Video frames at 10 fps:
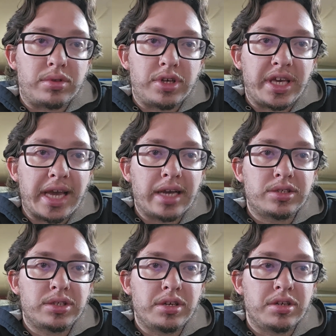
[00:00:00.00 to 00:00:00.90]
the
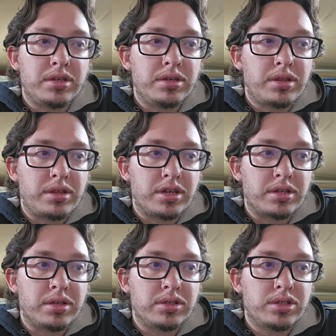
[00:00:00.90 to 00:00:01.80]
gasket
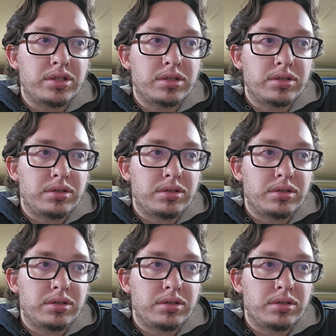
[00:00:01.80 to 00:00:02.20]
thickness,